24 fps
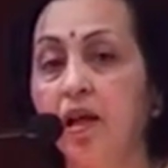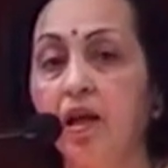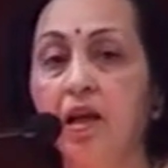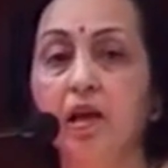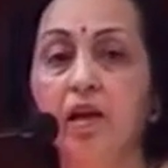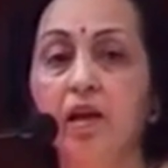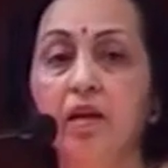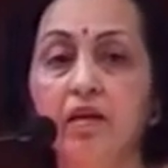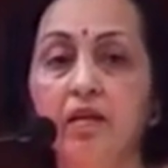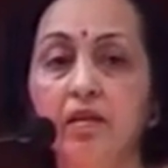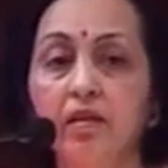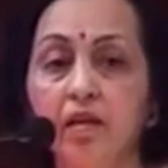
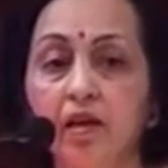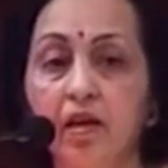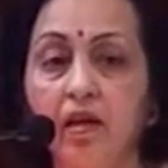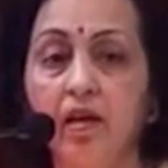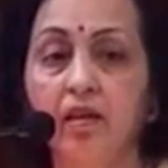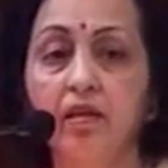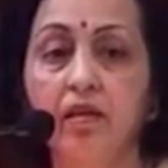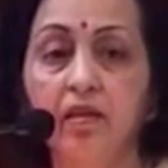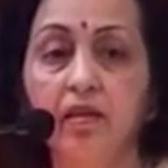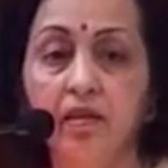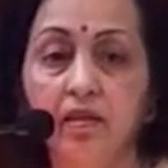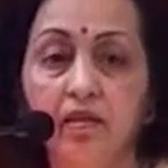And I
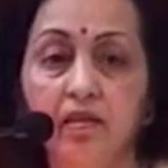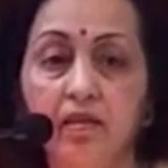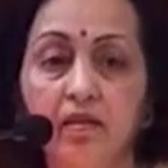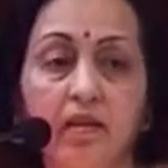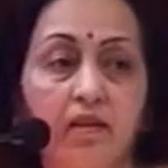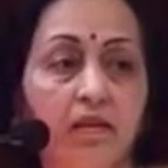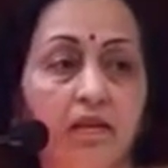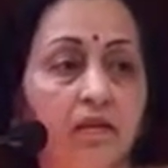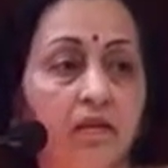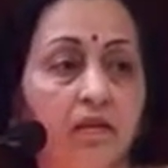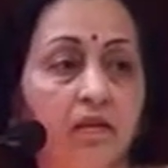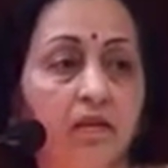think
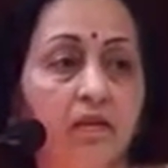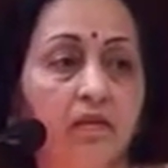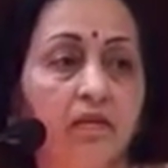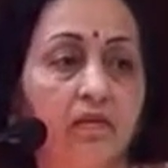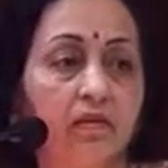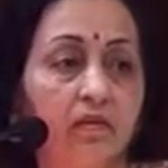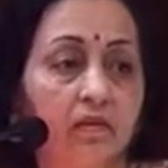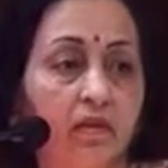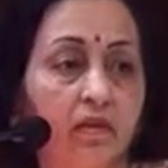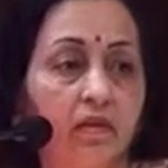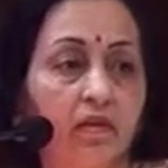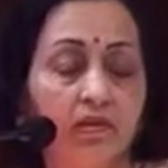that
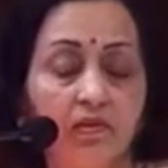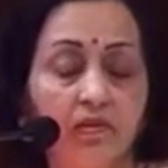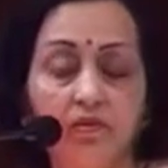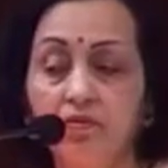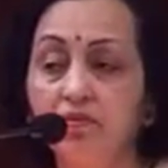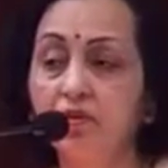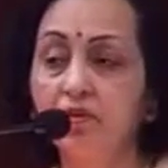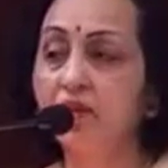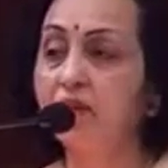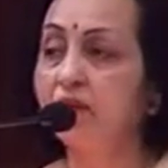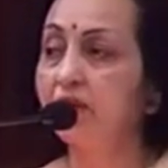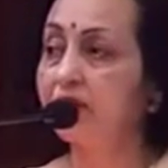it's
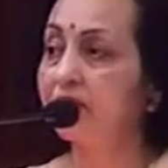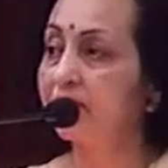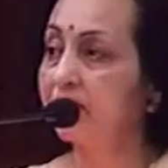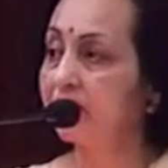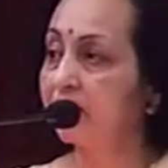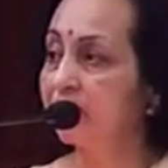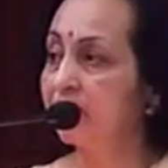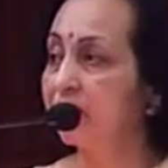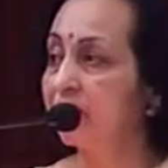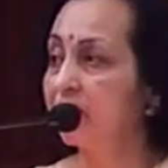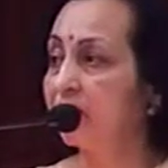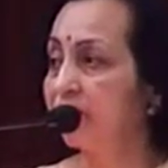very
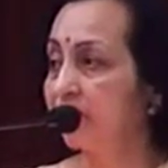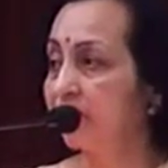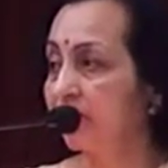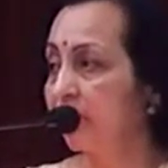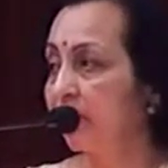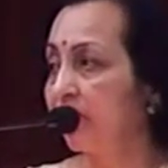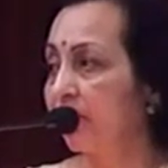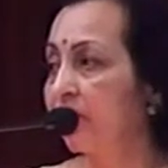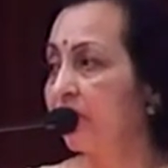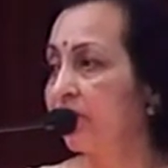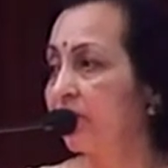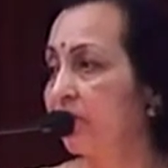essential for
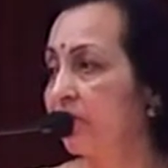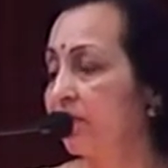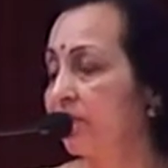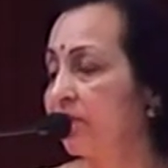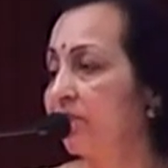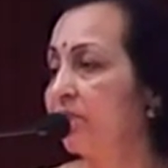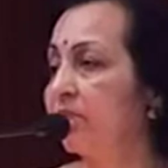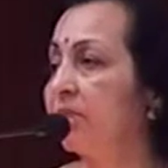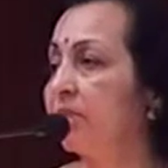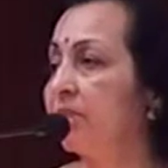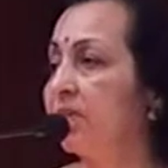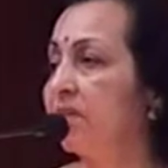doctors
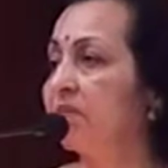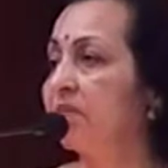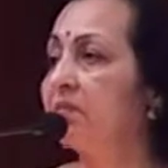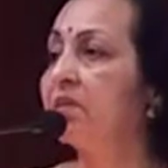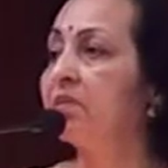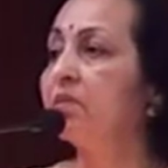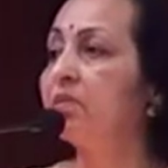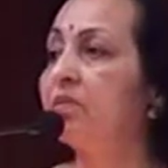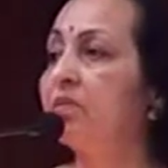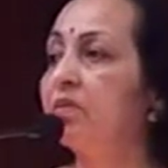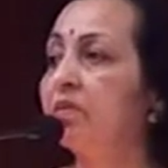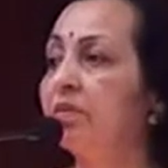to be able
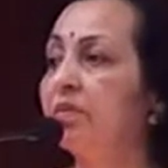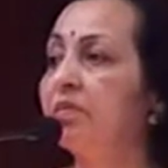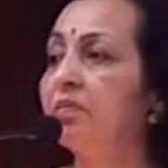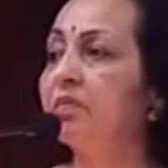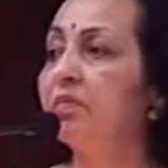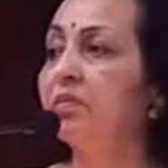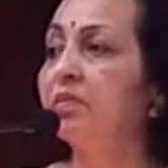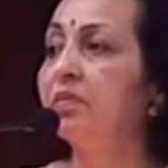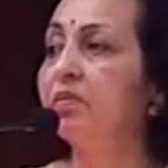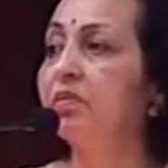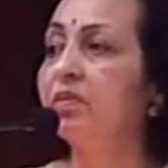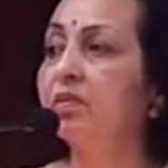to
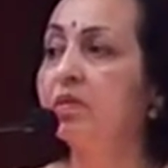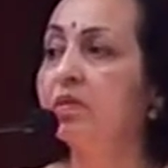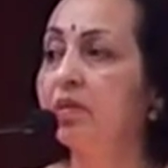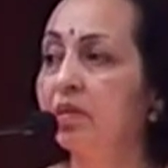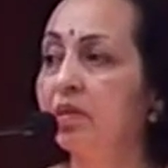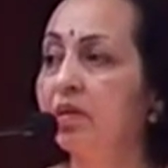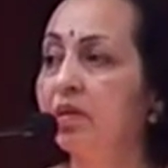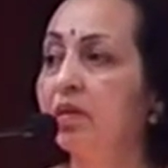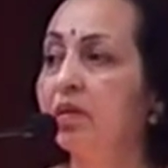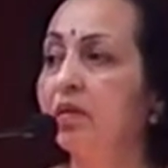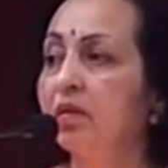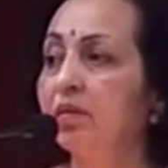contribute
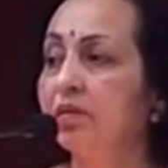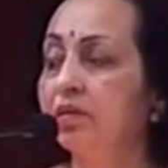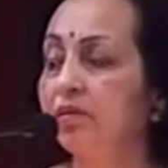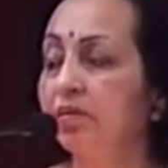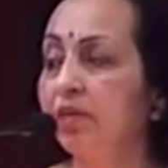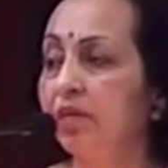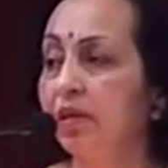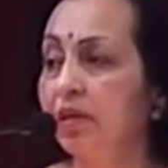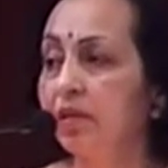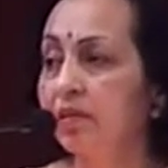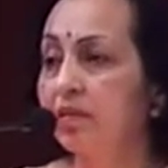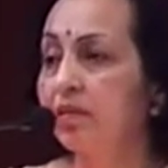to
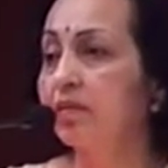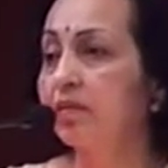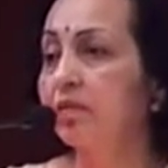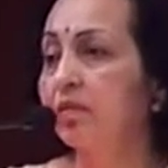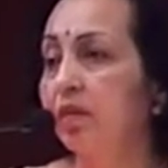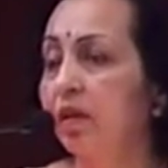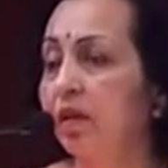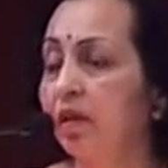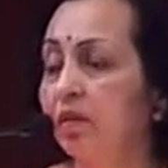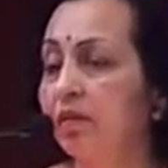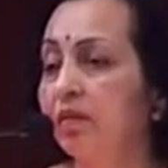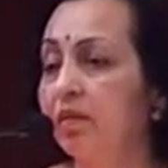raise
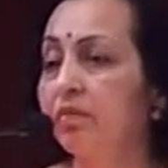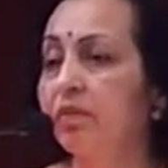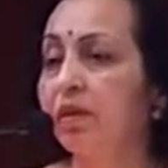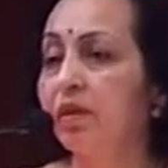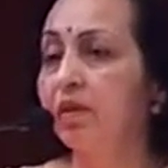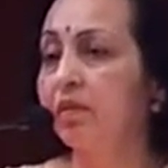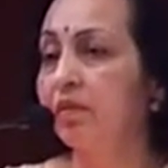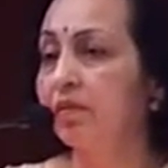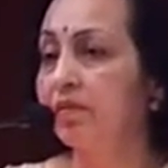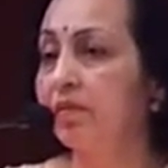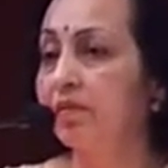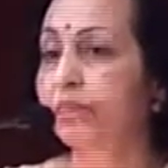health
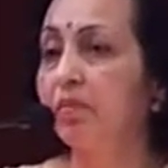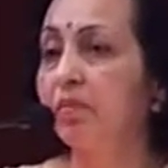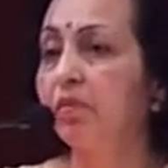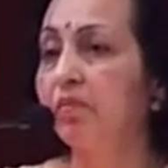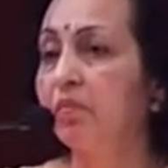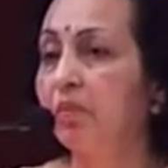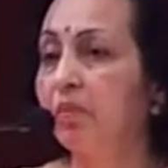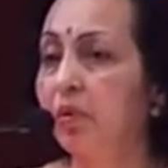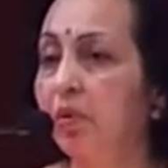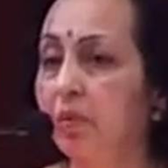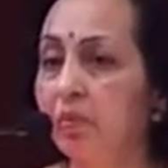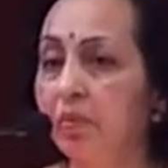awareness
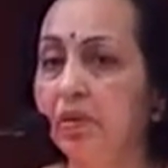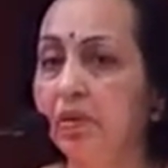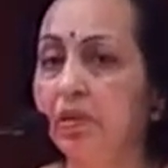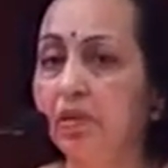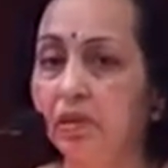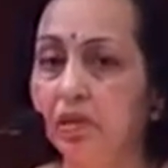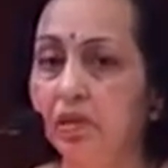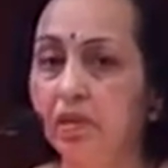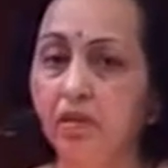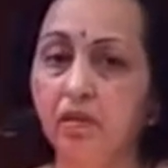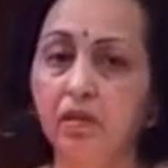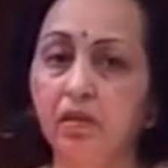about proper
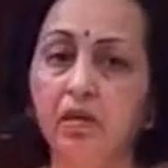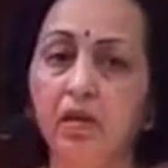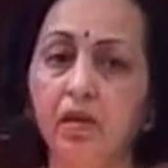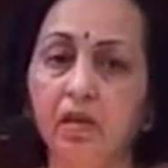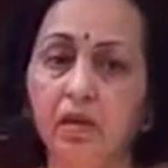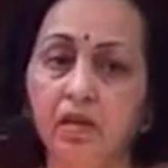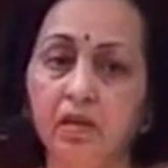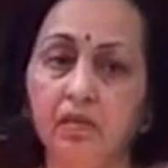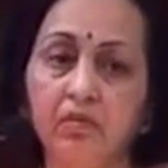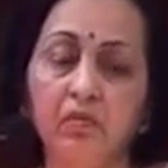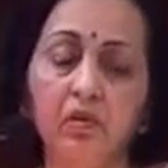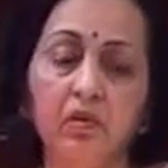eating,
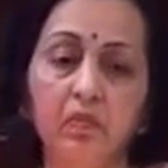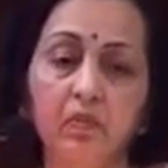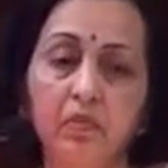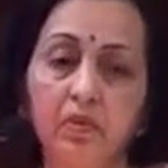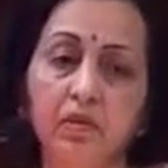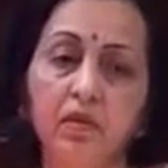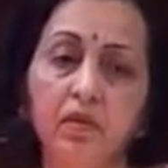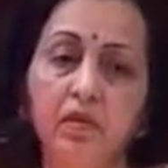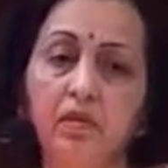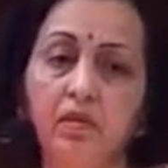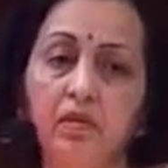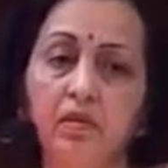diet, proper
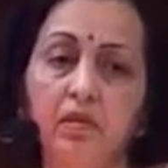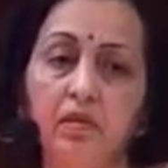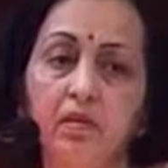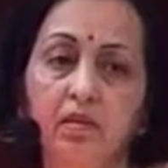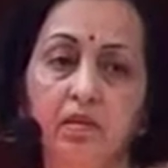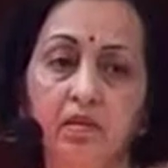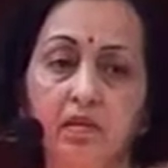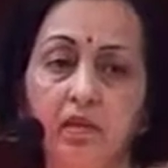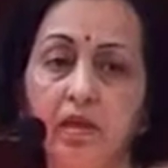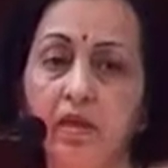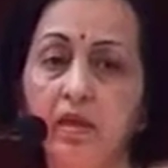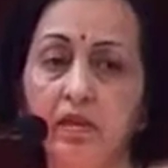
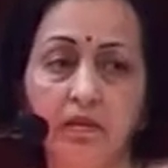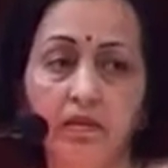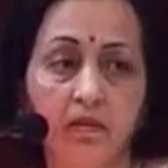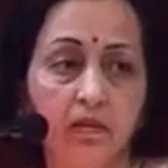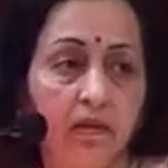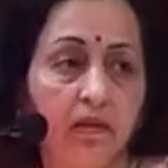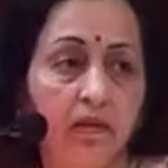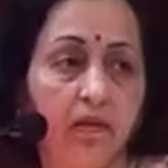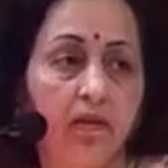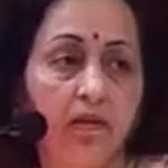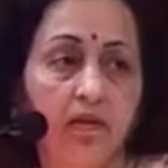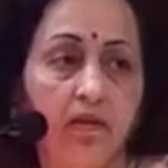health
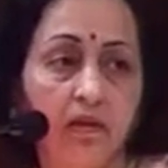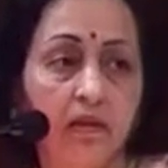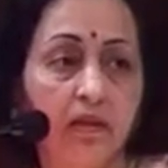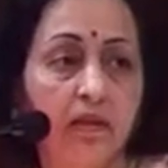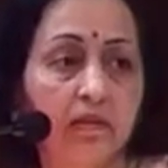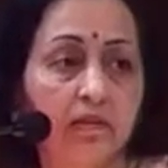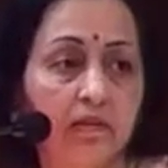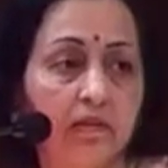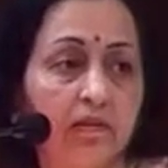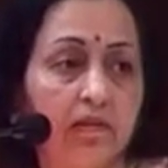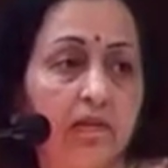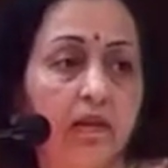care and
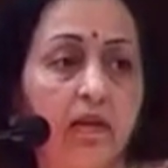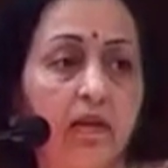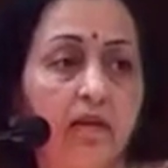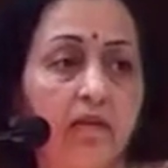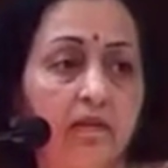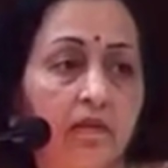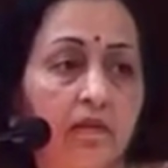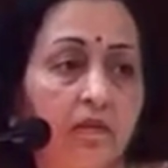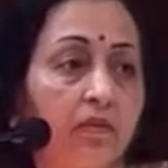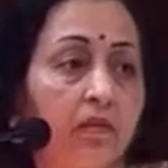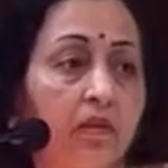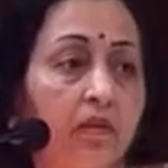exercise,
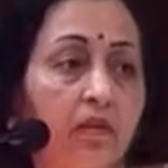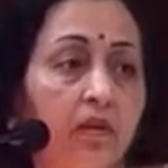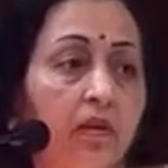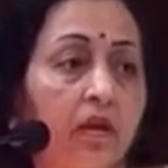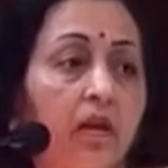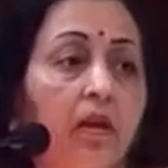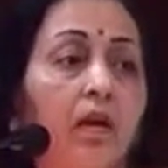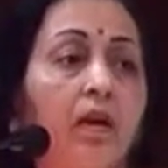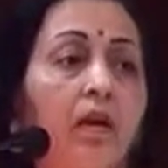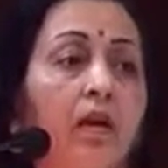everything.